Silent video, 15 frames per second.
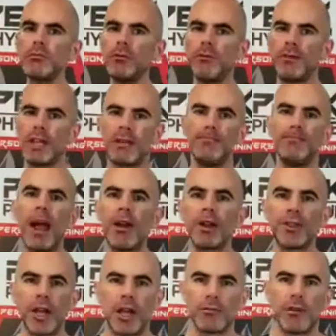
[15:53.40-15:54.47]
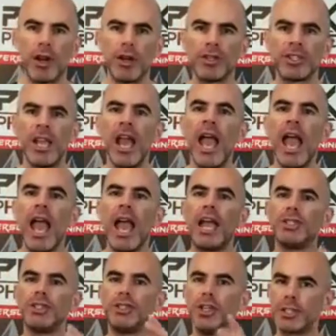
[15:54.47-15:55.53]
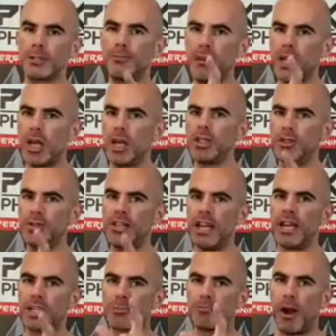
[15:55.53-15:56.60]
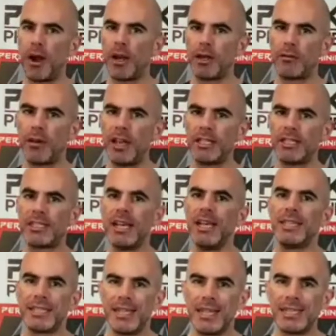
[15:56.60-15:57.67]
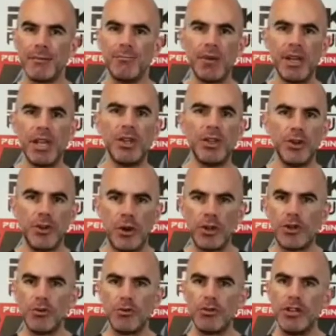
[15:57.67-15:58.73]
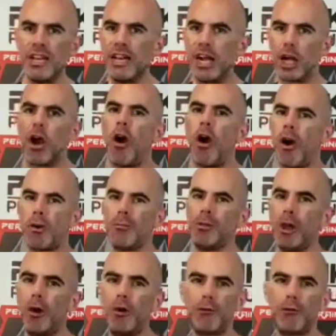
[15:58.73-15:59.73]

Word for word: freaking marathon runners. And just because you did a Spartan race doesn't mean you you need a carb load